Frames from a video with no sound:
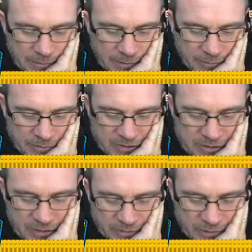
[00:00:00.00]
Oh, it just
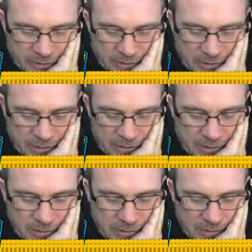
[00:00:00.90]
heals her?
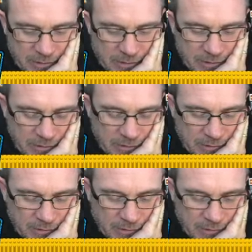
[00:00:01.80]

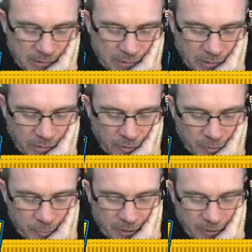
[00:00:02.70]
Ah, her
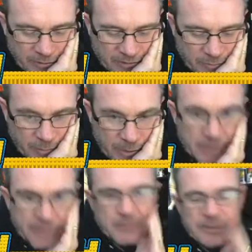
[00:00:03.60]
ultimate heals
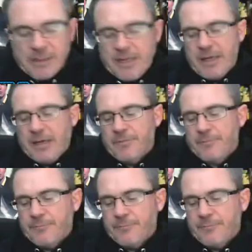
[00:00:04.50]
everybody. Dang.